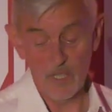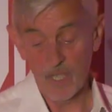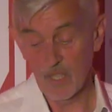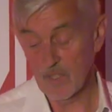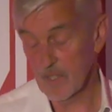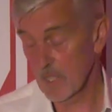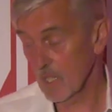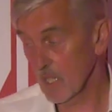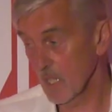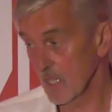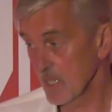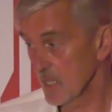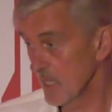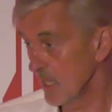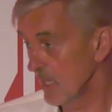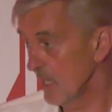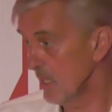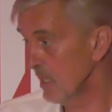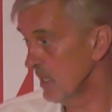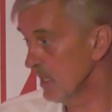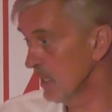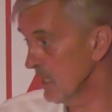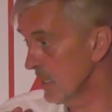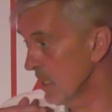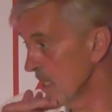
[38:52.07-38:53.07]
I think I said
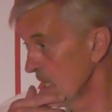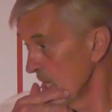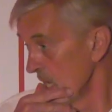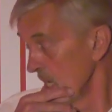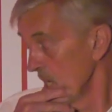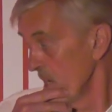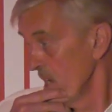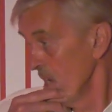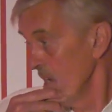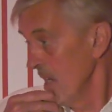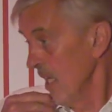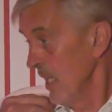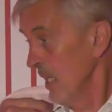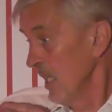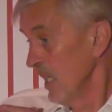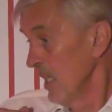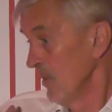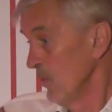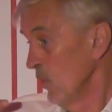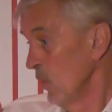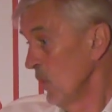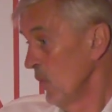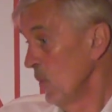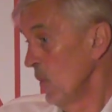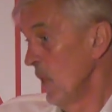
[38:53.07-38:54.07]
earlier,
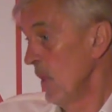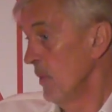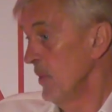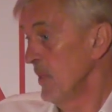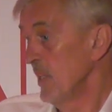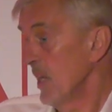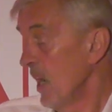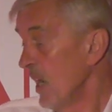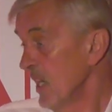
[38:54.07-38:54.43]
of all the work we do,